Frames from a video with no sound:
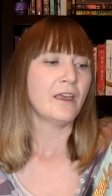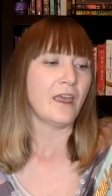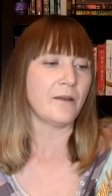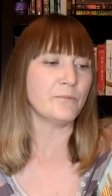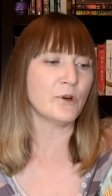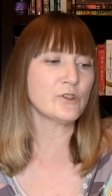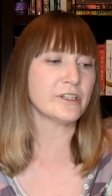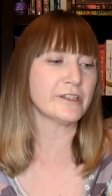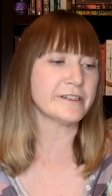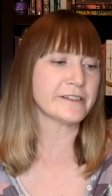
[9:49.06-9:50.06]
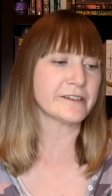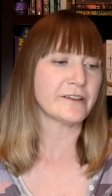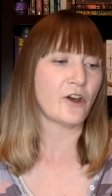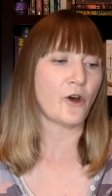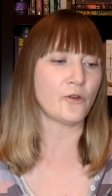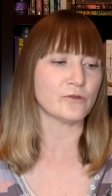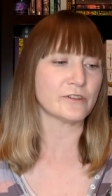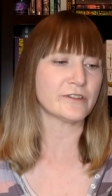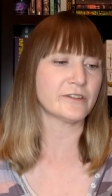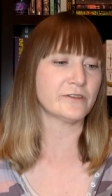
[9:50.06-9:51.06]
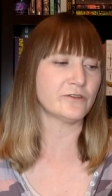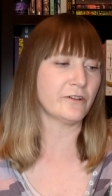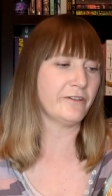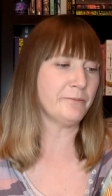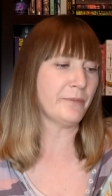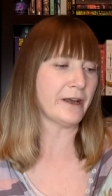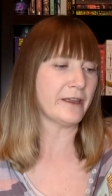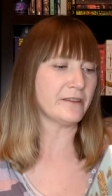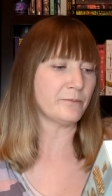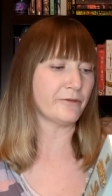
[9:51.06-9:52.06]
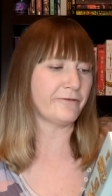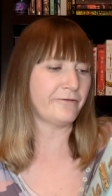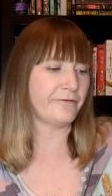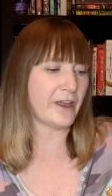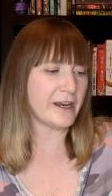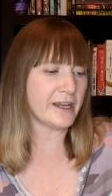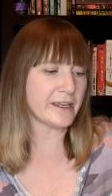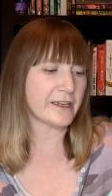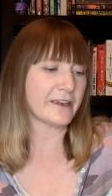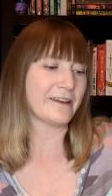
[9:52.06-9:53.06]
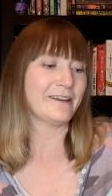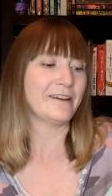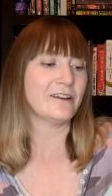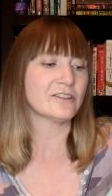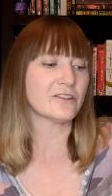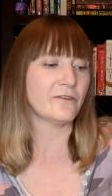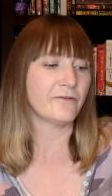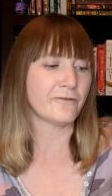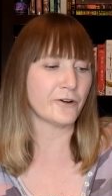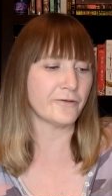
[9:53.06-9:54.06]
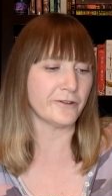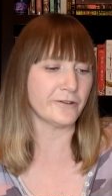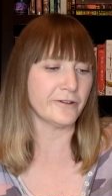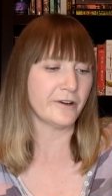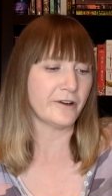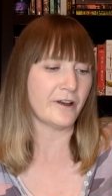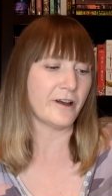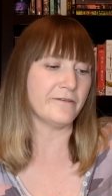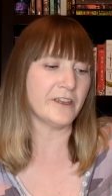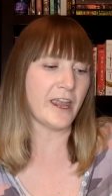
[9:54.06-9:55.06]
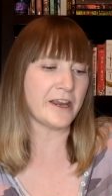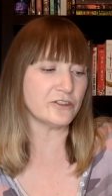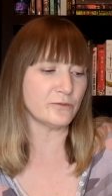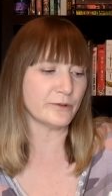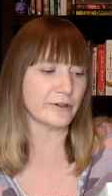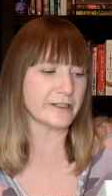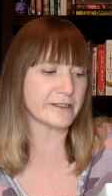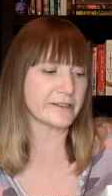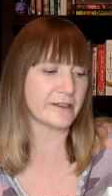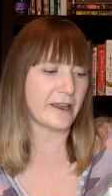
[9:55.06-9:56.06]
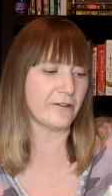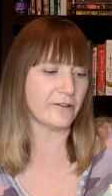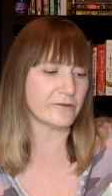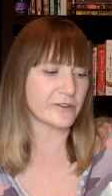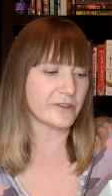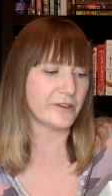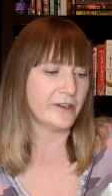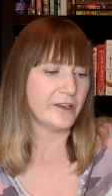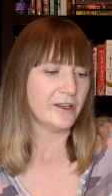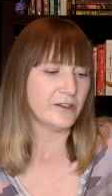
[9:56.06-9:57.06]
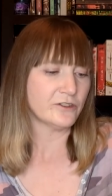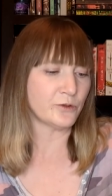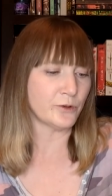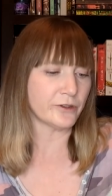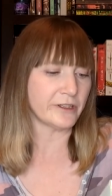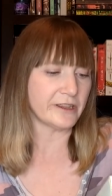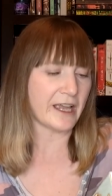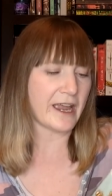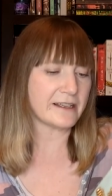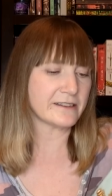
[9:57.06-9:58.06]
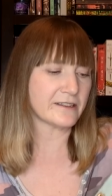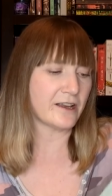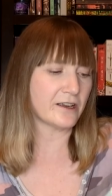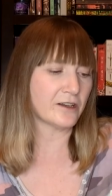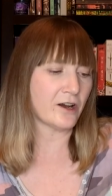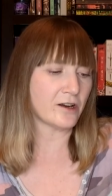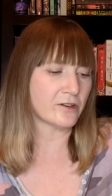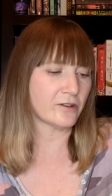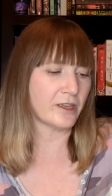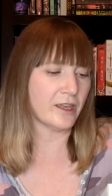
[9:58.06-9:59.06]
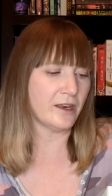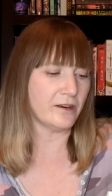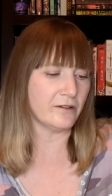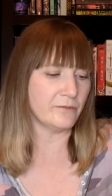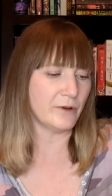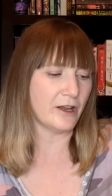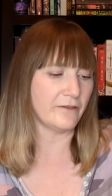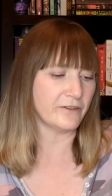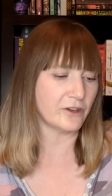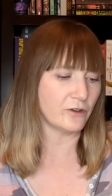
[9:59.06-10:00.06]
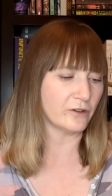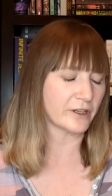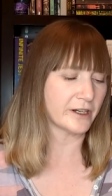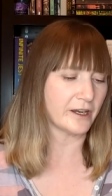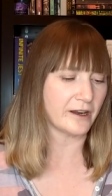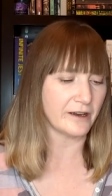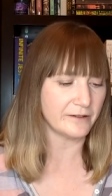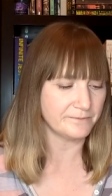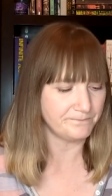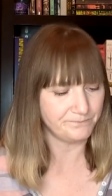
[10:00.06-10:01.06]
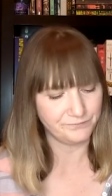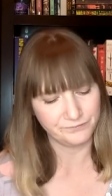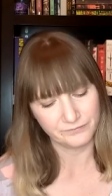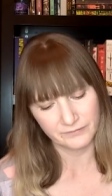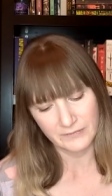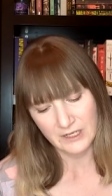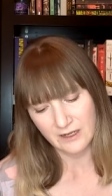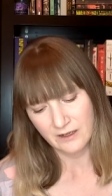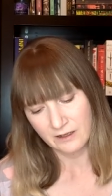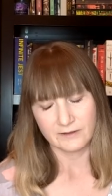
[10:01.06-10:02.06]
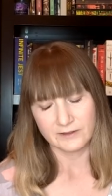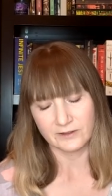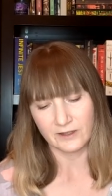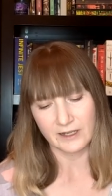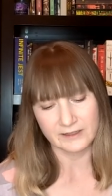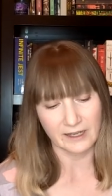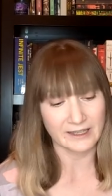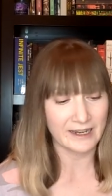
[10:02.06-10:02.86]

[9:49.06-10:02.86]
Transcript: a merciless host driven by the prophetic fervor of the angel prince Eros toward the last unconquered kingdom of Golconda." So that's